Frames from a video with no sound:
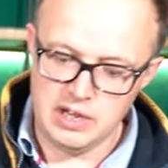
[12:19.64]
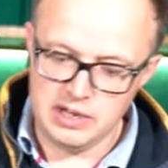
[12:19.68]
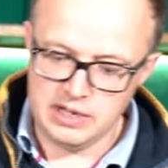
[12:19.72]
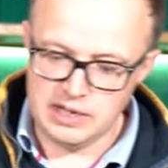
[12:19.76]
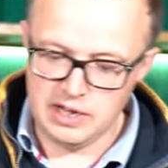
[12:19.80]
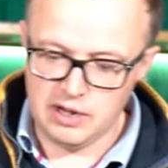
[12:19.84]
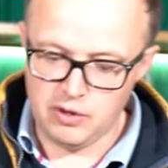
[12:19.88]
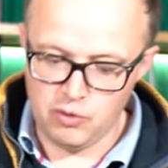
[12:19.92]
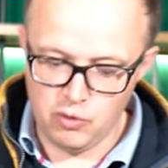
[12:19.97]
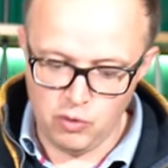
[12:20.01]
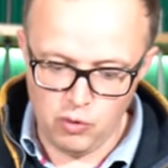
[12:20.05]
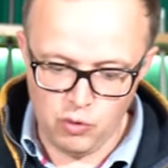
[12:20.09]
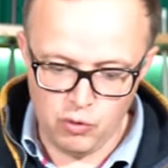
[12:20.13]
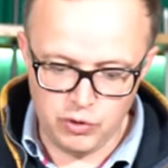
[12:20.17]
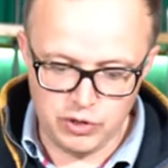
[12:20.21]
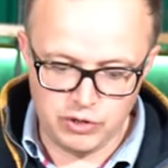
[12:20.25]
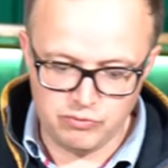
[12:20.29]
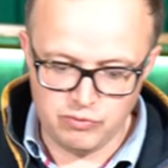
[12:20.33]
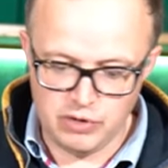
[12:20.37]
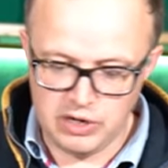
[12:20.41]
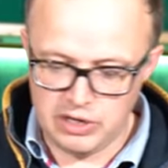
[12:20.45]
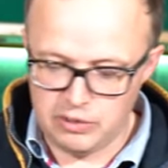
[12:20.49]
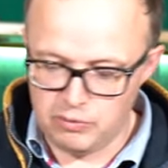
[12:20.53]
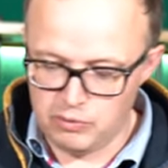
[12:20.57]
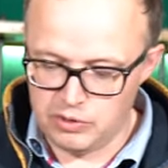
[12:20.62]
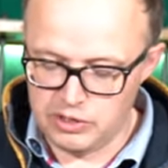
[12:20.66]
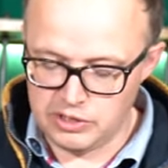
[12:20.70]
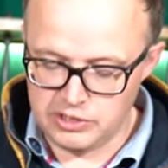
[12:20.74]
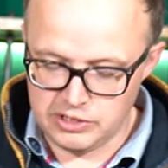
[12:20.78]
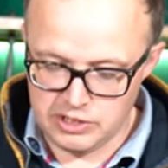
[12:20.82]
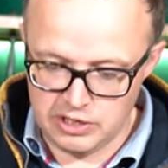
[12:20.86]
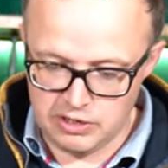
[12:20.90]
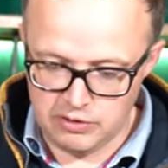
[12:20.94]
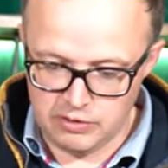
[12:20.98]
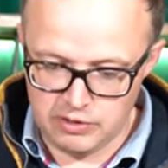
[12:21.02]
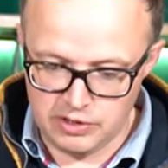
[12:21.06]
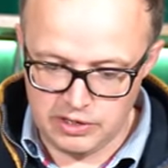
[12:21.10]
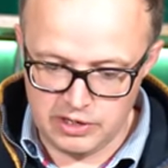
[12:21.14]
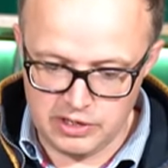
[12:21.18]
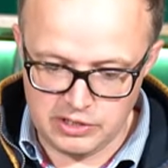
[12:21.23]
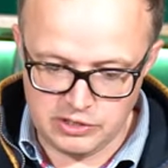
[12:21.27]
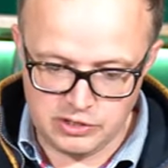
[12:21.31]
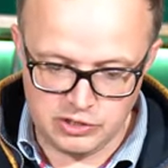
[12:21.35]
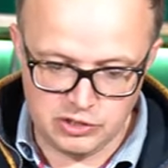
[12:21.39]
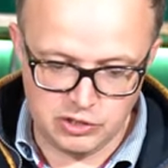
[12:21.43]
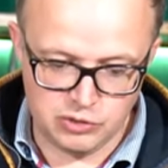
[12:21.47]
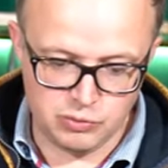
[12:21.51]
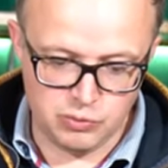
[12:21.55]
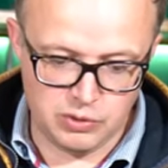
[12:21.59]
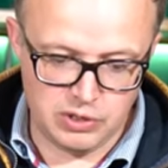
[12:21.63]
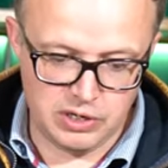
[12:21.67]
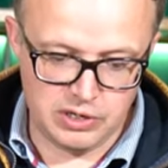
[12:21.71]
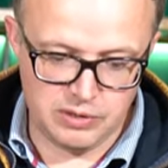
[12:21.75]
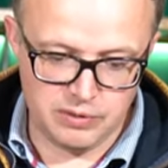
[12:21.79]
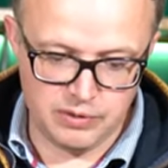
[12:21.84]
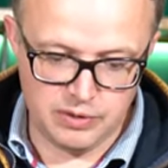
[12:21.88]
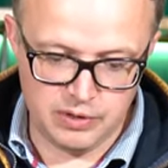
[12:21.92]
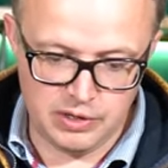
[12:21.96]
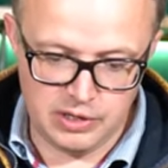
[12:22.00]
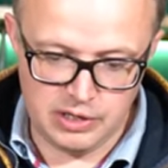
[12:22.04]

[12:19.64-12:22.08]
Now, all you really want to do is you just want to